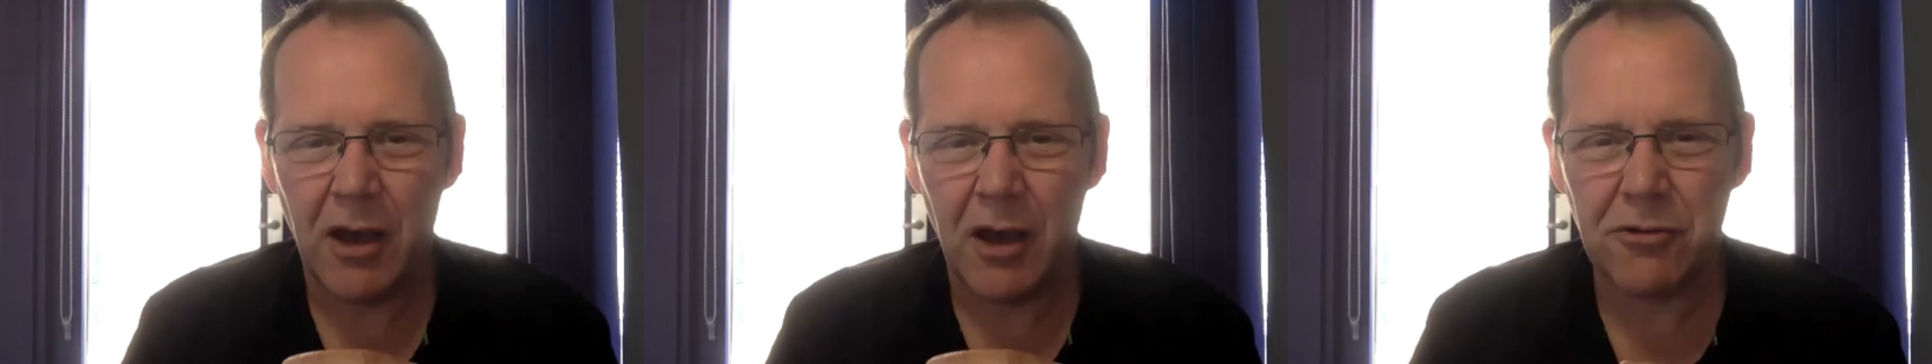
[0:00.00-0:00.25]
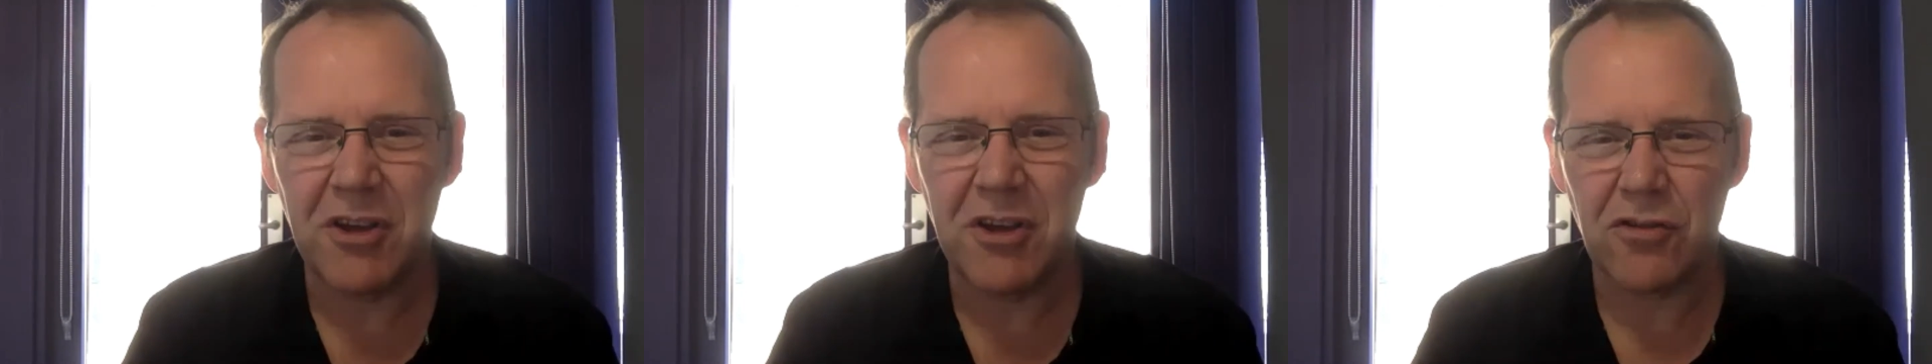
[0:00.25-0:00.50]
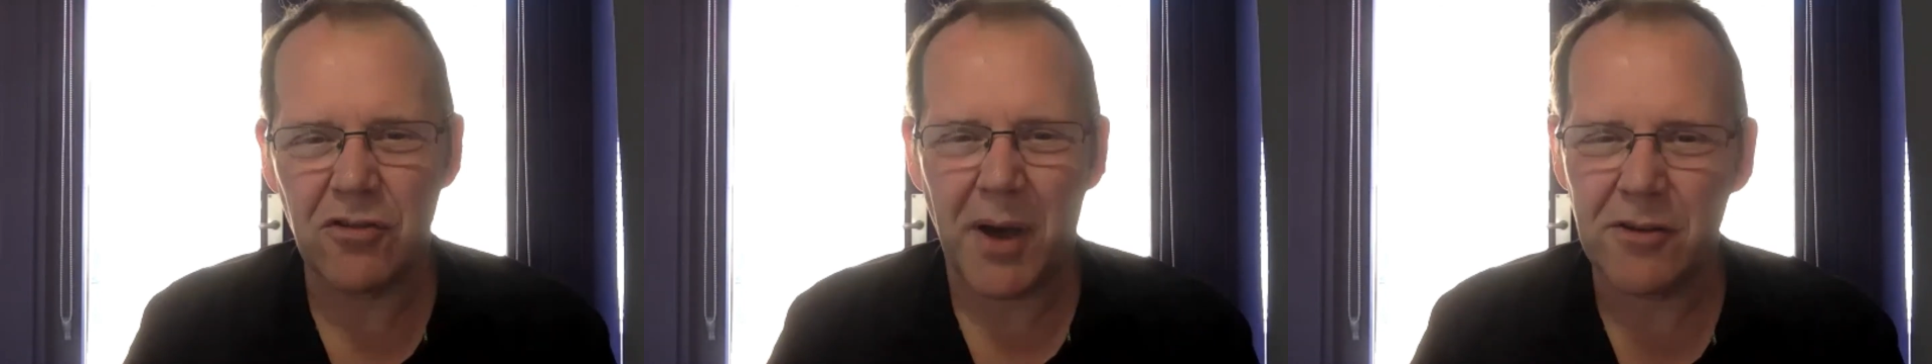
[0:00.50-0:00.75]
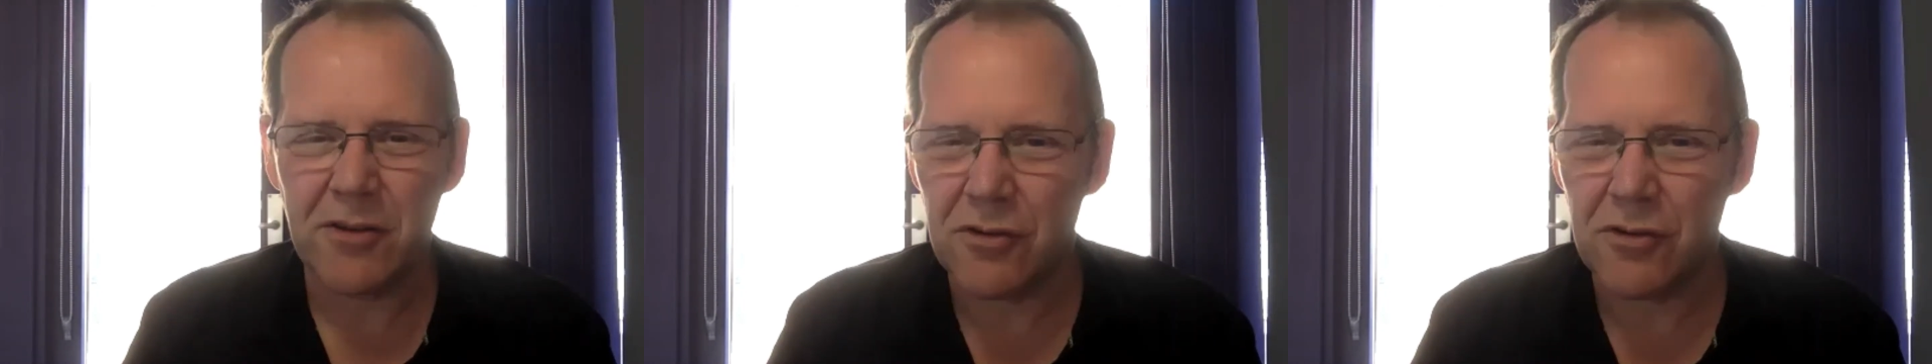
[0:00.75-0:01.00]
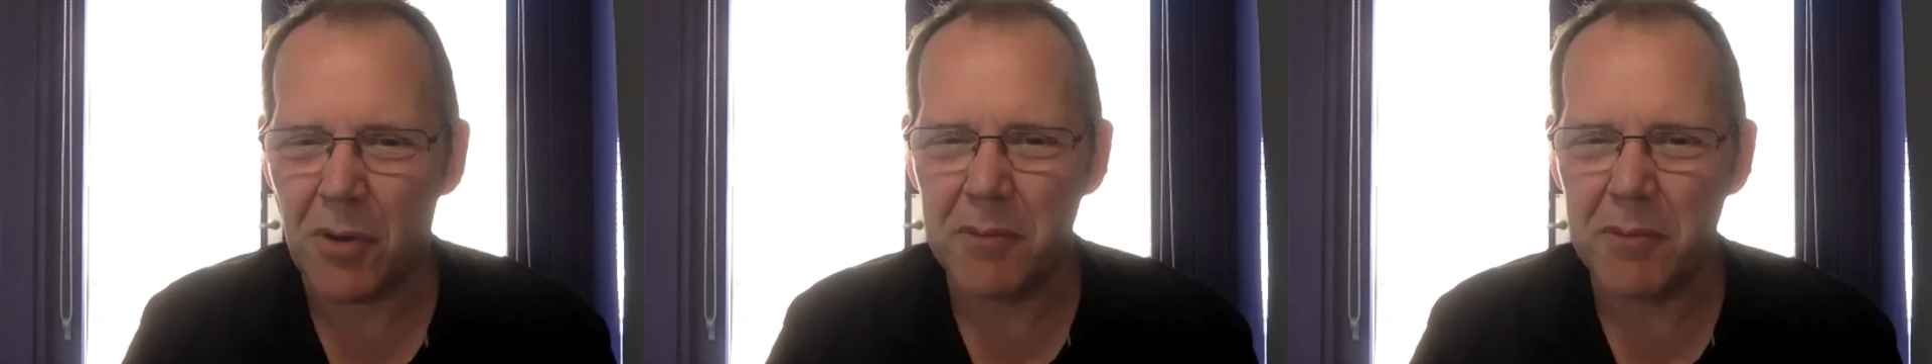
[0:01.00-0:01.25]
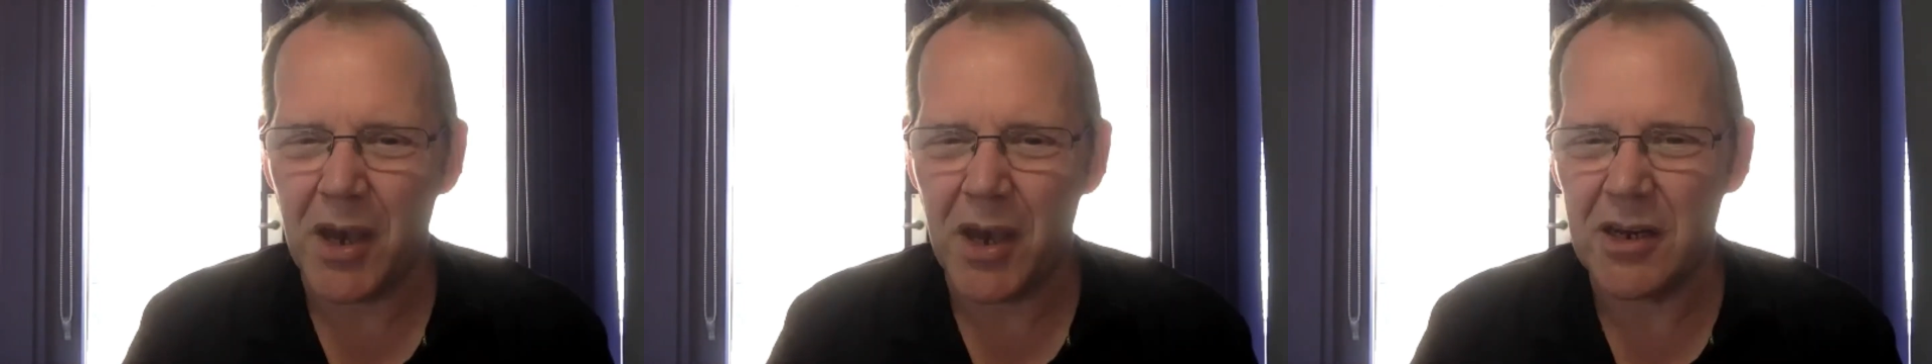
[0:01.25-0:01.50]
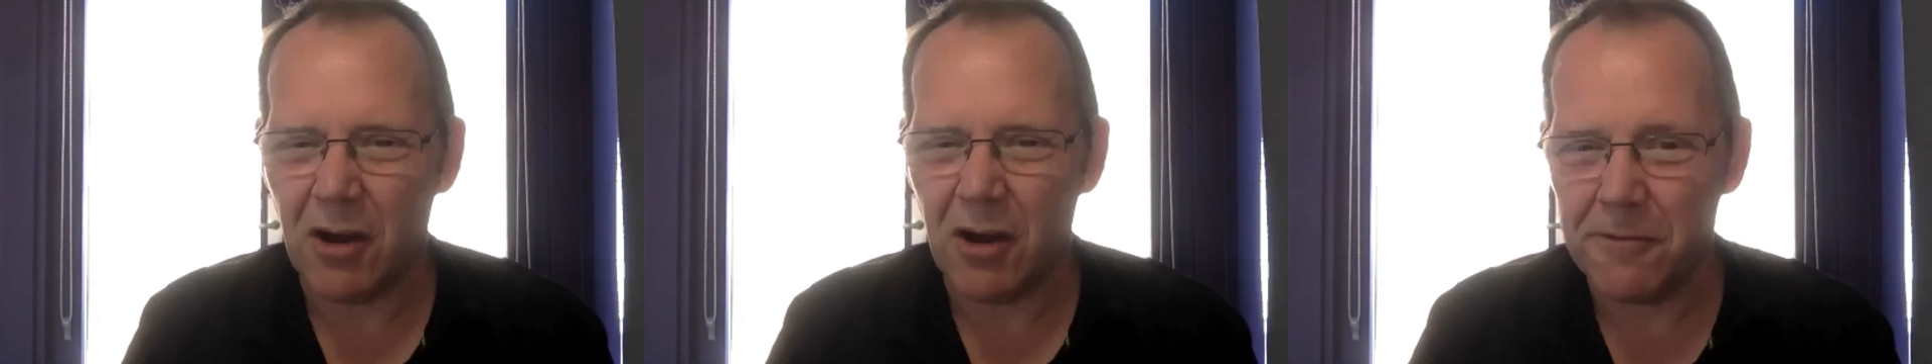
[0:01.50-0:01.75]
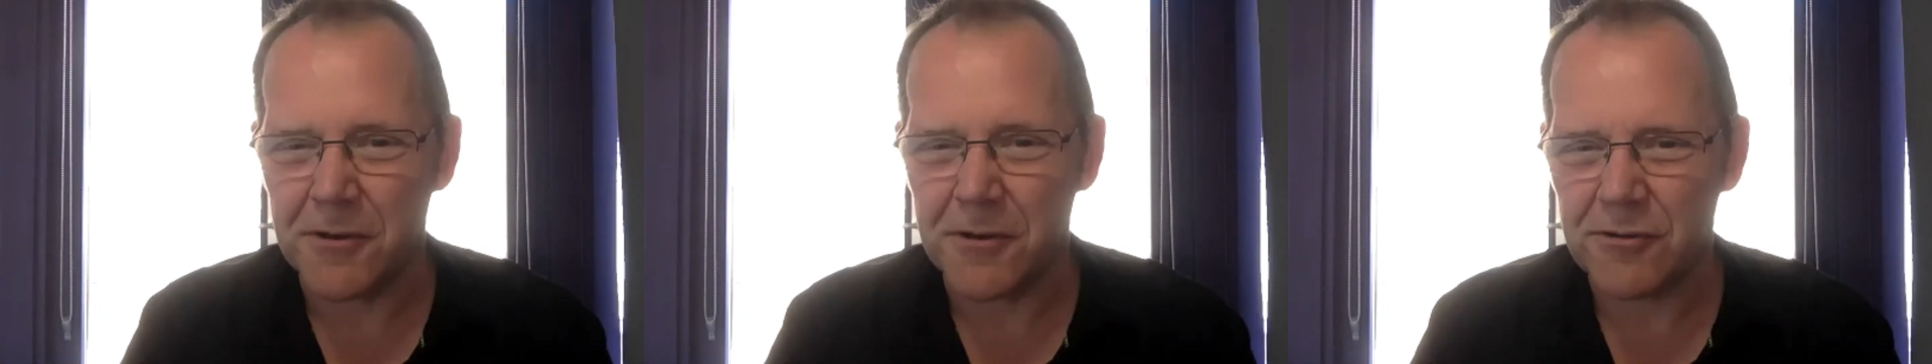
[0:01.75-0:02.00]
the Regent's Palace as my main
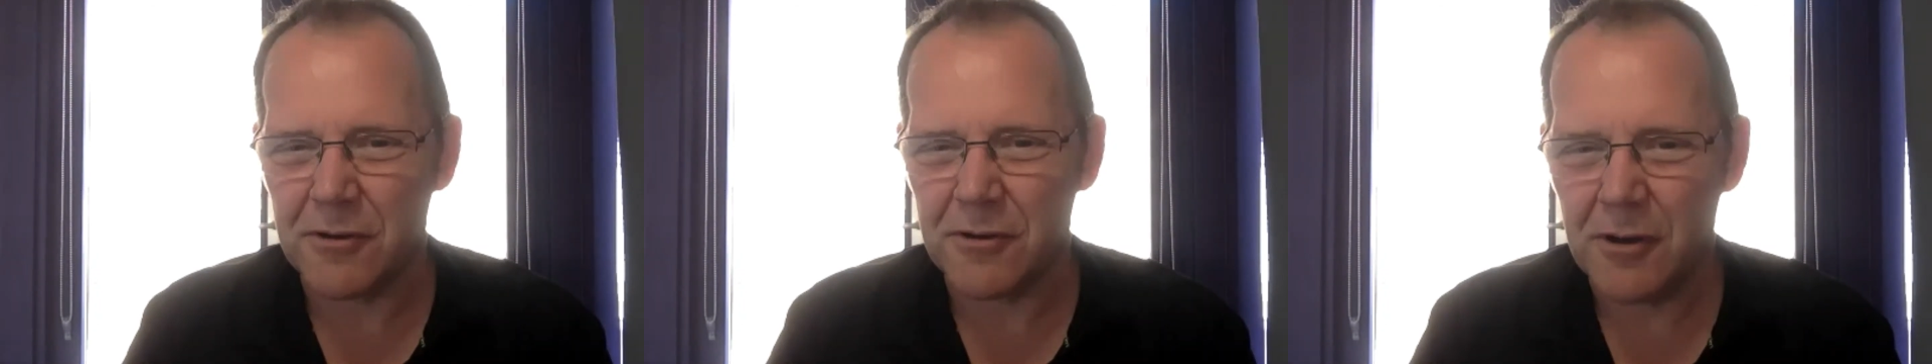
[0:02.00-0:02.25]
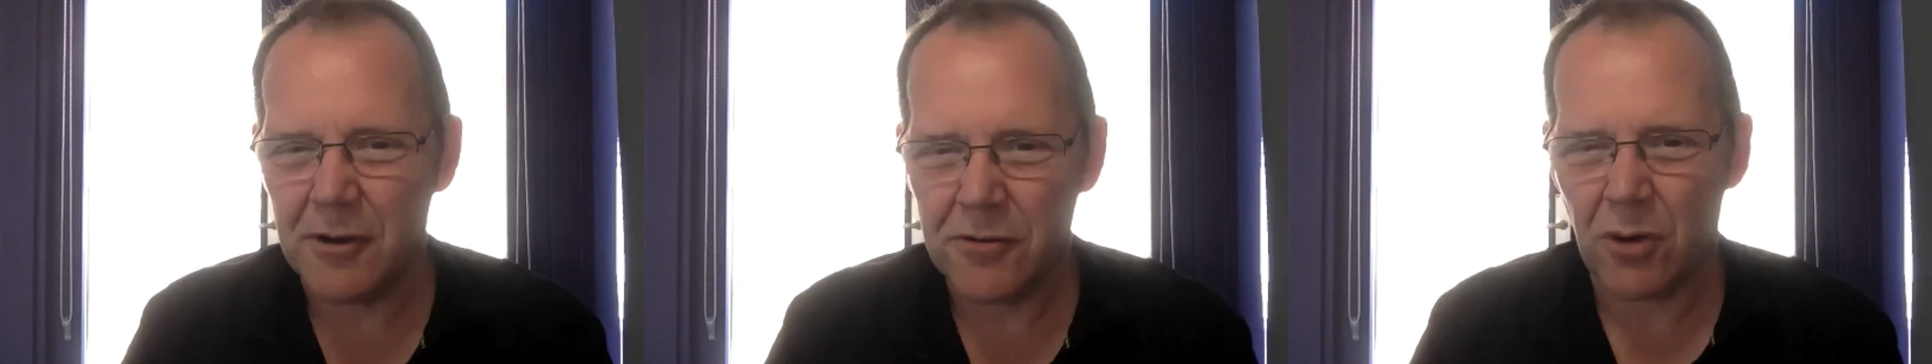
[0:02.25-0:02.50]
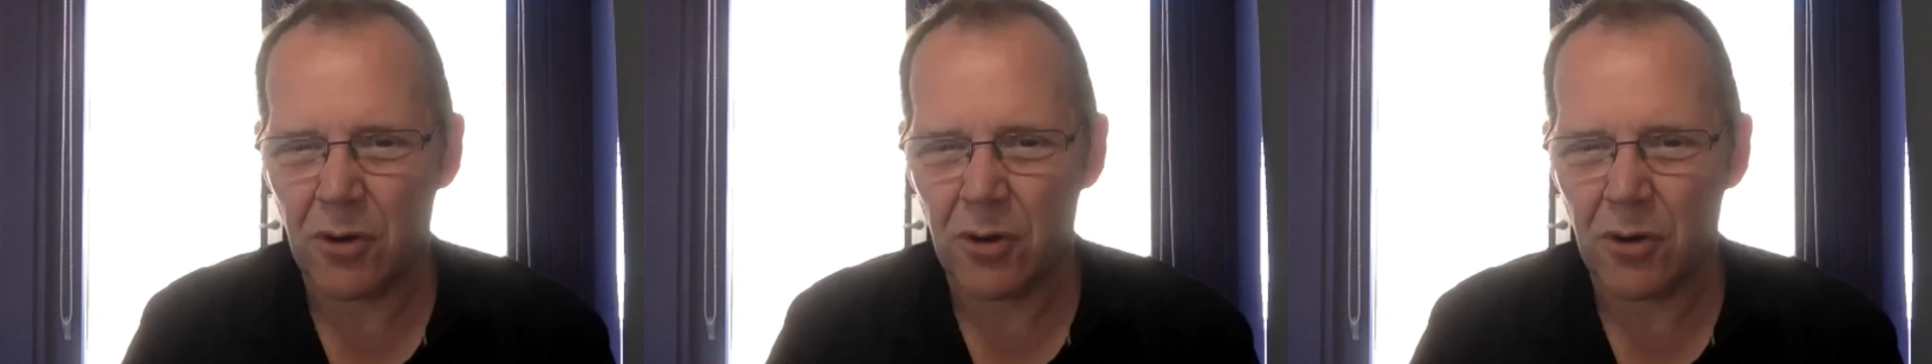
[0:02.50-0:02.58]
office. So I was